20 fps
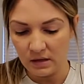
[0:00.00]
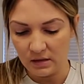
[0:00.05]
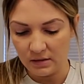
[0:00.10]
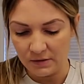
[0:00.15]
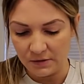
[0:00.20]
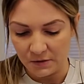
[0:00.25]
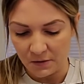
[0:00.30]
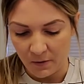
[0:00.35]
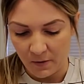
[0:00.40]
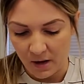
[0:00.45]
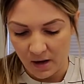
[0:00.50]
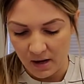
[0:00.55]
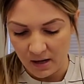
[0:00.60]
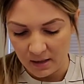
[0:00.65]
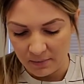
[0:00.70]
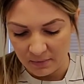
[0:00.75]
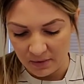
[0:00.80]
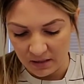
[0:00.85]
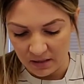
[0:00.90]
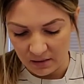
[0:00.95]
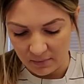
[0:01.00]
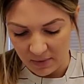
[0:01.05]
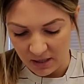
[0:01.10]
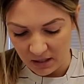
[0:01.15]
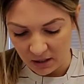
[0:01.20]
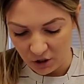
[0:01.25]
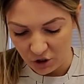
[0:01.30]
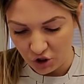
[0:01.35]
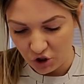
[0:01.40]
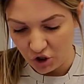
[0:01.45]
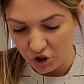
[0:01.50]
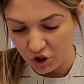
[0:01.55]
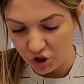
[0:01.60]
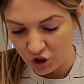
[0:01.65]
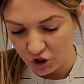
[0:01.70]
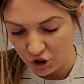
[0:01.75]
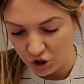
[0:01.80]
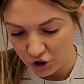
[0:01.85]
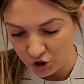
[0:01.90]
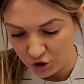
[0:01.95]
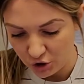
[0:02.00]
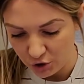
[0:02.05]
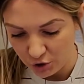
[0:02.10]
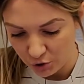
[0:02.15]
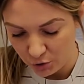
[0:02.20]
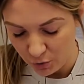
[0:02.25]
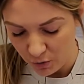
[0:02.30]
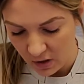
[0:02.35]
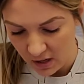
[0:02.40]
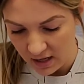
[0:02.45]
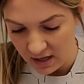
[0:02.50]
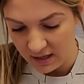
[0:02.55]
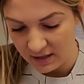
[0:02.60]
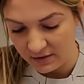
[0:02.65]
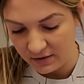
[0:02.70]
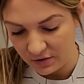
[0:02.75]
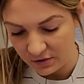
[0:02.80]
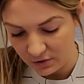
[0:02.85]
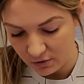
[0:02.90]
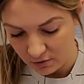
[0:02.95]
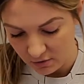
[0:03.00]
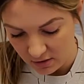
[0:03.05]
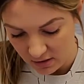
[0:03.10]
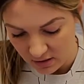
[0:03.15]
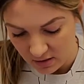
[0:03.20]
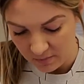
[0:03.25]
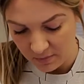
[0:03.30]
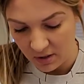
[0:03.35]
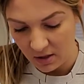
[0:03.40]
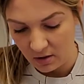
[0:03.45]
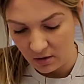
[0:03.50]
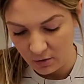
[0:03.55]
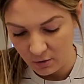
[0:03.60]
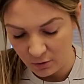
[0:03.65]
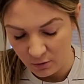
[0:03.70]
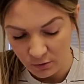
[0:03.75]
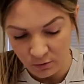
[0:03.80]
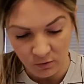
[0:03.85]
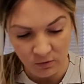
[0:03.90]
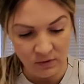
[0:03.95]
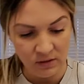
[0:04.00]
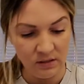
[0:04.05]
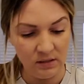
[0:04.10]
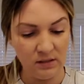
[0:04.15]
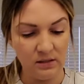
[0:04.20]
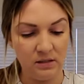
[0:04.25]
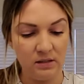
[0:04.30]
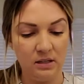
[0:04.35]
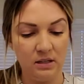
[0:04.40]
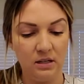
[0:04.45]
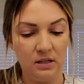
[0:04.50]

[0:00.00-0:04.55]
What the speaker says: So I'm going to make 2 ice cream cones.